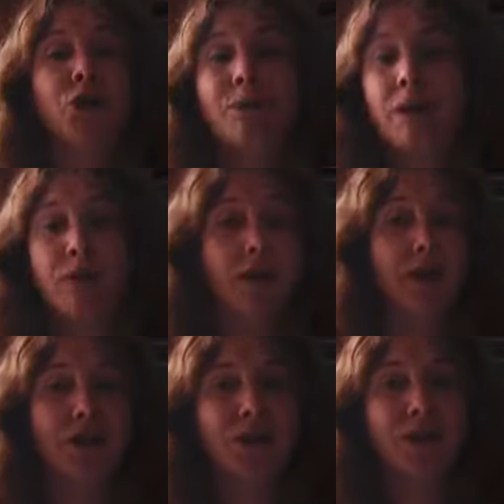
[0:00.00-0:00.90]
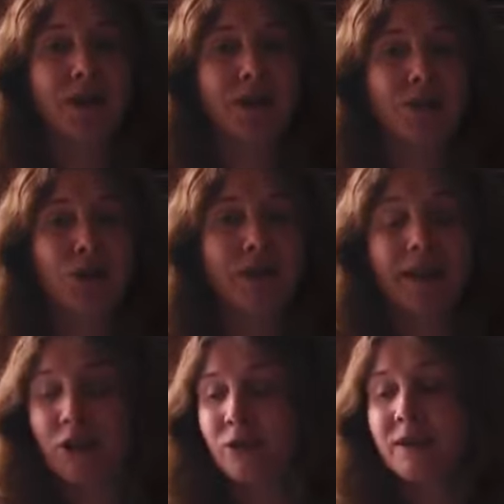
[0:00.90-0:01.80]
you may find other uses for it.
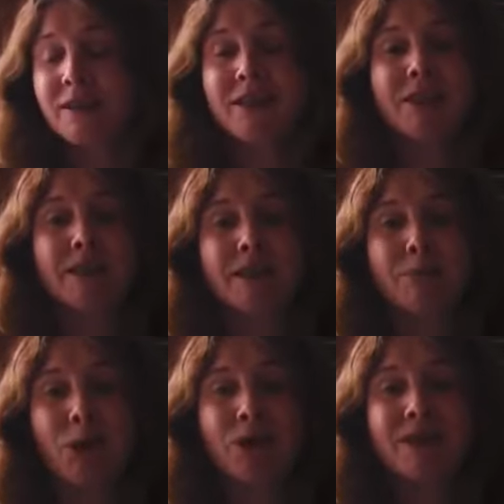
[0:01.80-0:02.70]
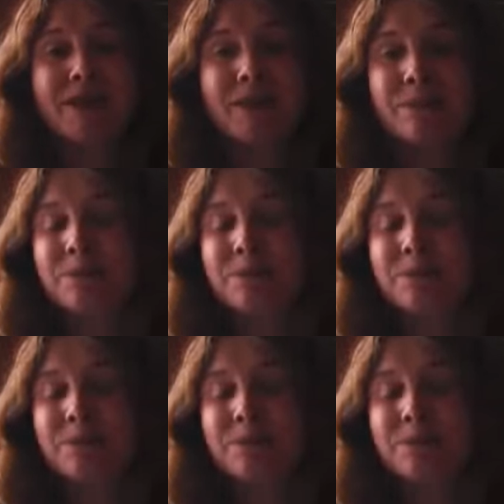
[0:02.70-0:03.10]
They're good sturdy pots.